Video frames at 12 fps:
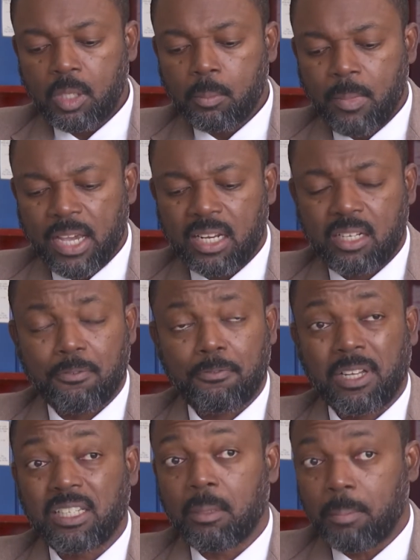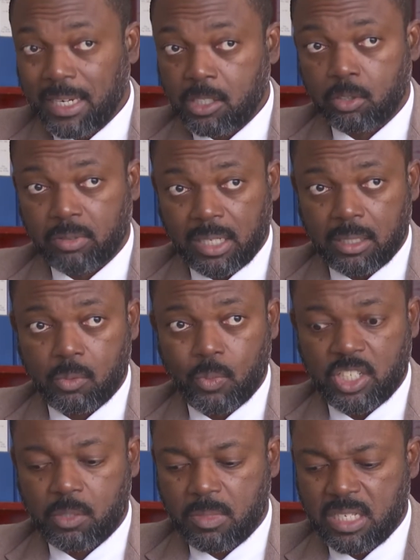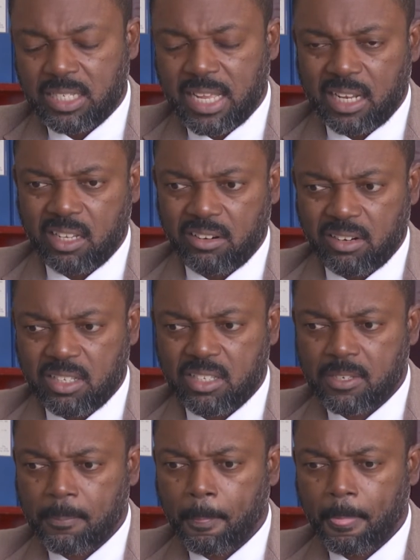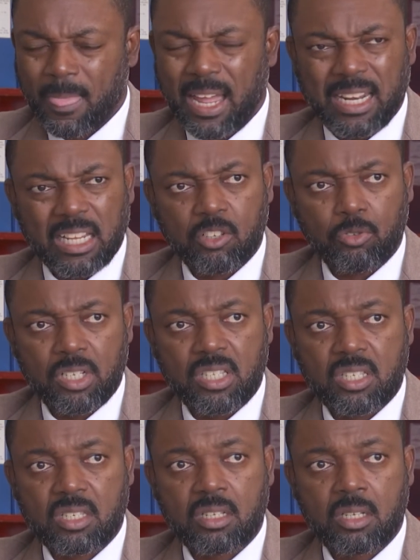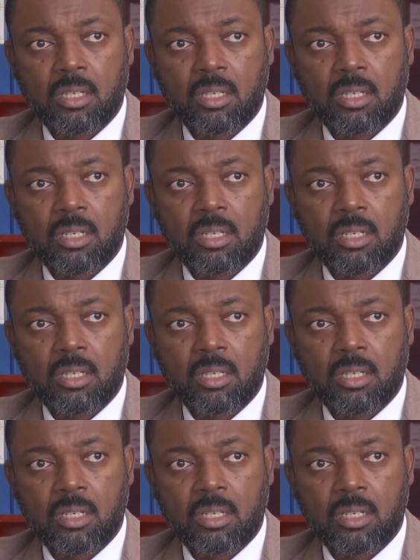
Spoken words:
making it a fundamental right, which means that there is an increased